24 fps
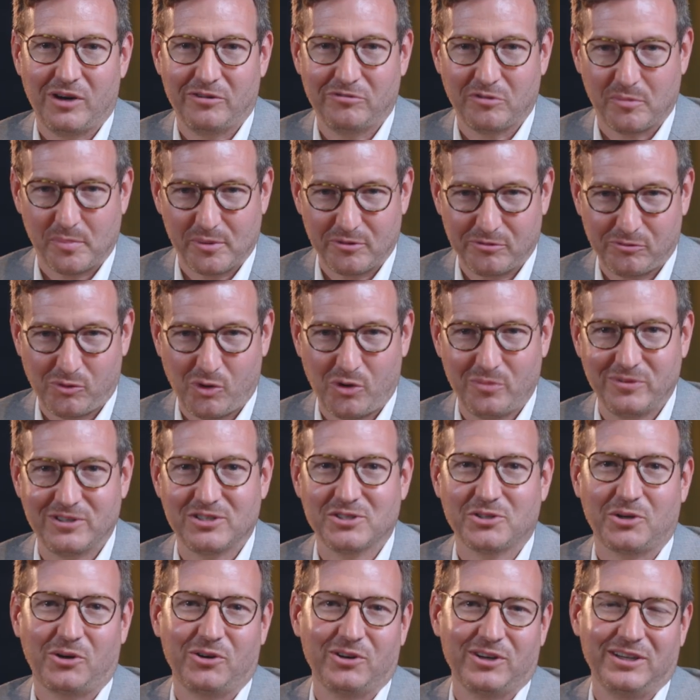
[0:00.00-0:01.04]
of a performance
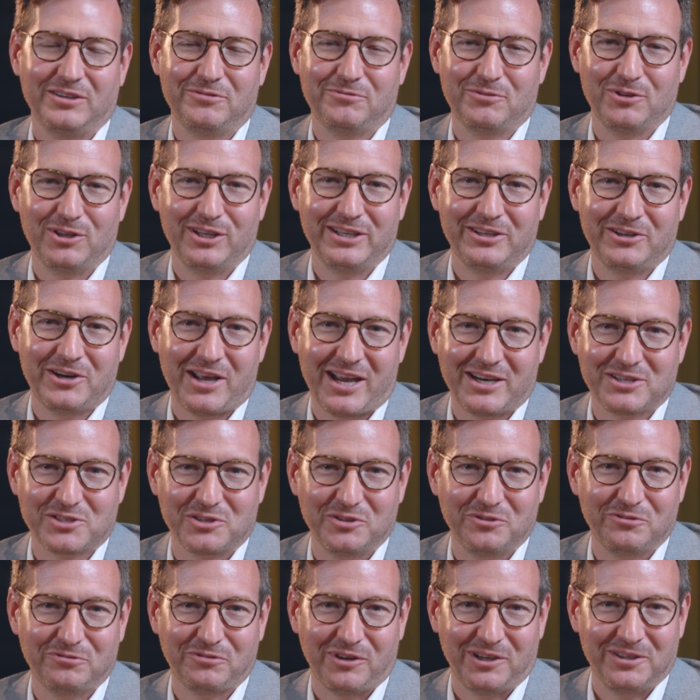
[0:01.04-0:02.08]
target for the
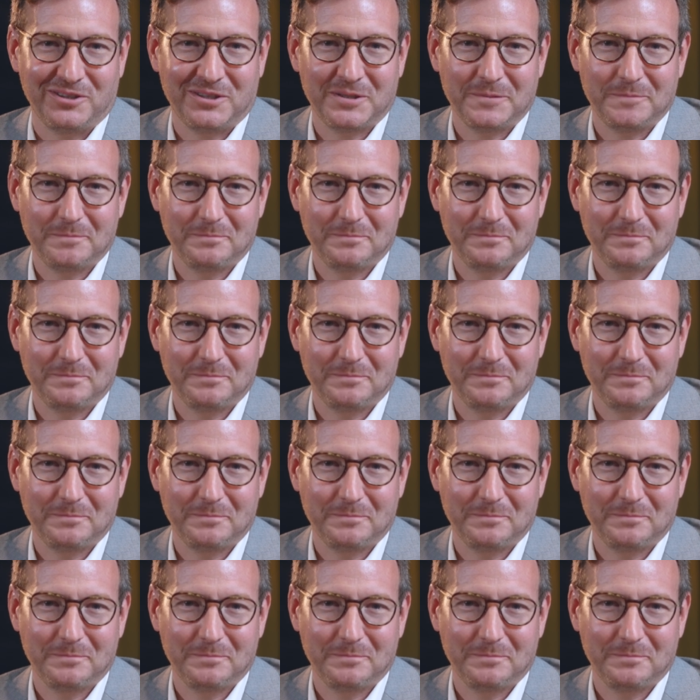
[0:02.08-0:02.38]
international fund.